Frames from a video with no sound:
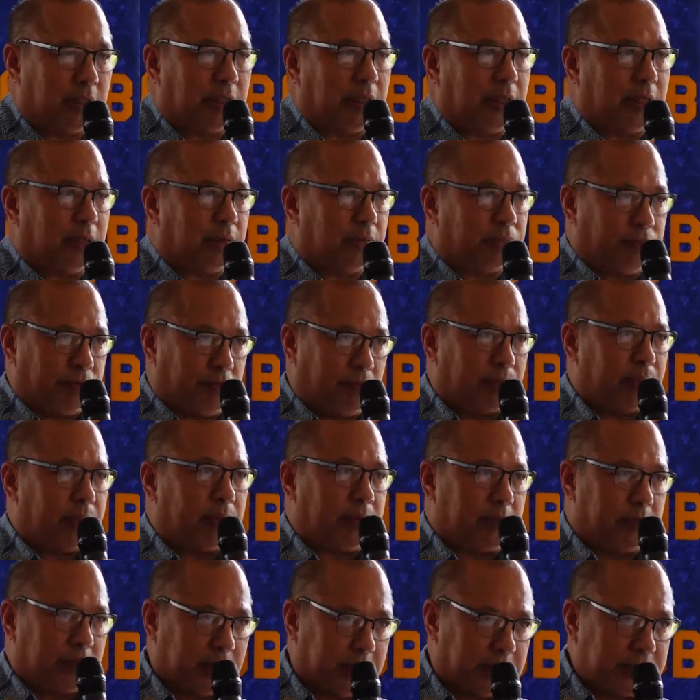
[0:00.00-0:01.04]
uh,
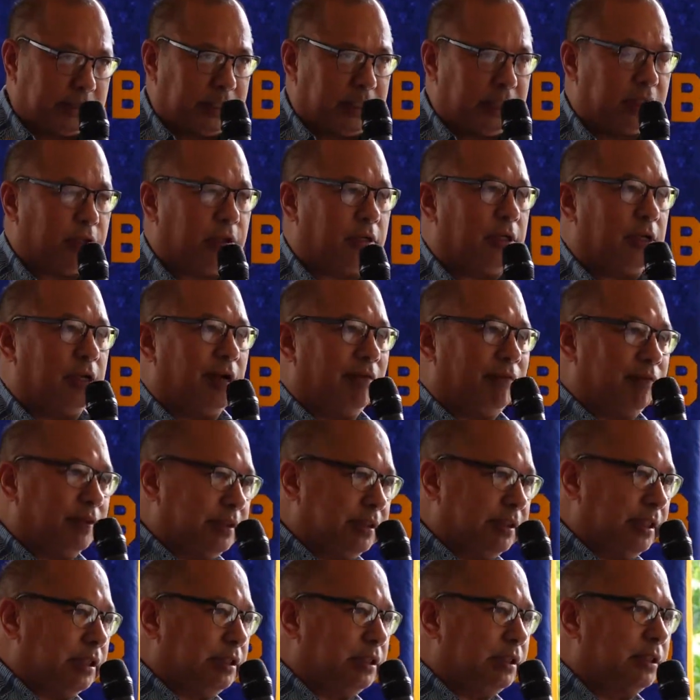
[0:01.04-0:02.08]
from listening to the
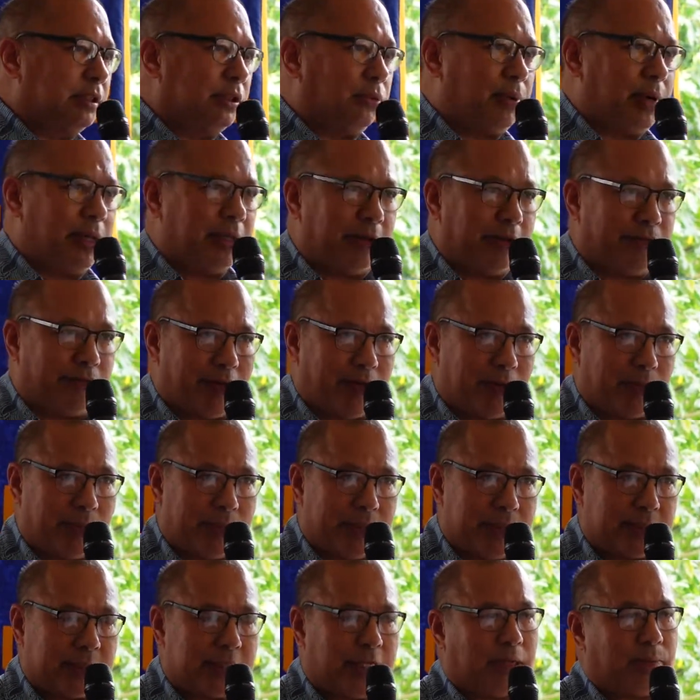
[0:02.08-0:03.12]
conversations around the
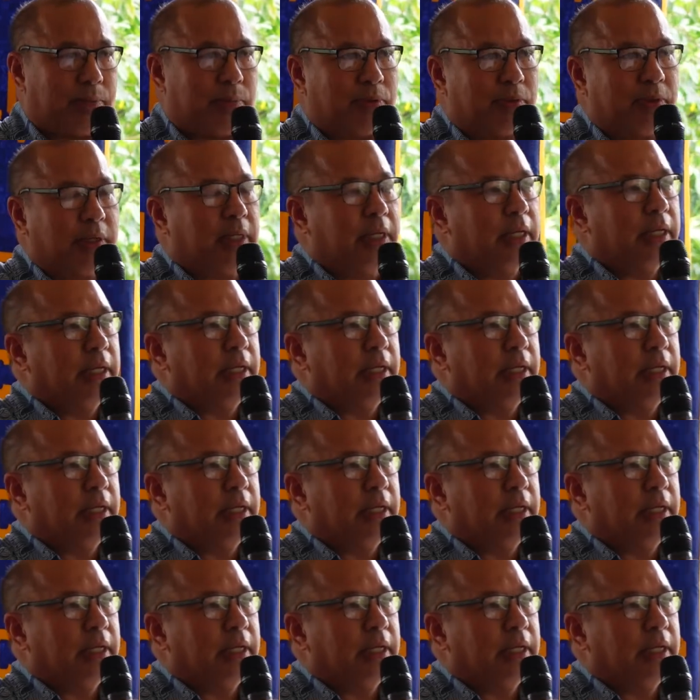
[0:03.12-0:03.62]
family table